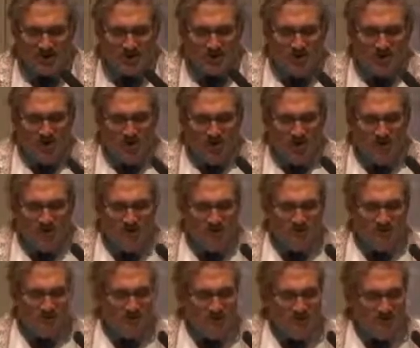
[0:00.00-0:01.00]
rolls and
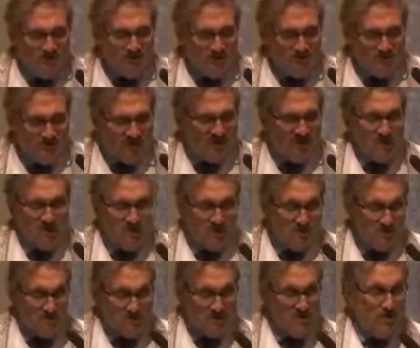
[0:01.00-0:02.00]
deliver them to various
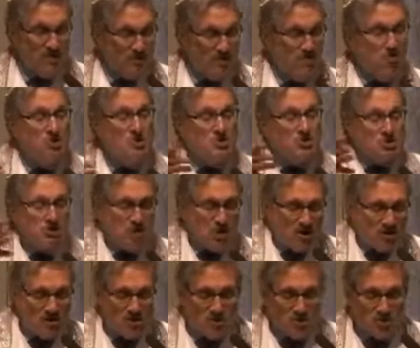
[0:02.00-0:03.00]
people he knew,
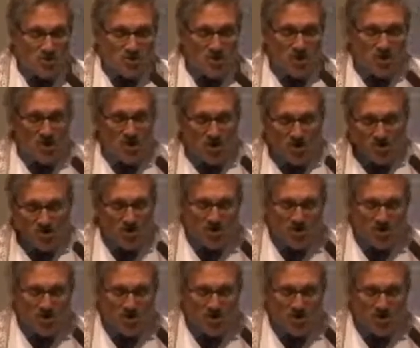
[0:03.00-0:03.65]
shut-ins who were alone,